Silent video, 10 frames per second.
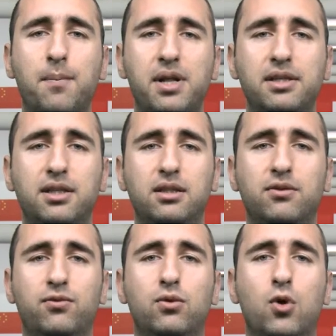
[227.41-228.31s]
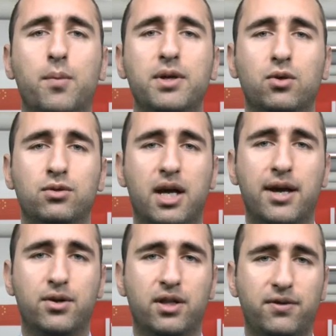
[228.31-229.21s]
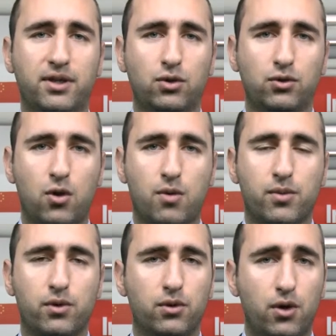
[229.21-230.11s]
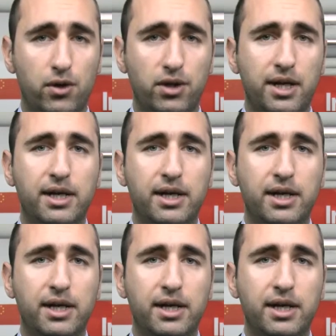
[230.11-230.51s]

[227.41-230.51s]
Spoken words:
please read the full comment on IronFX.com or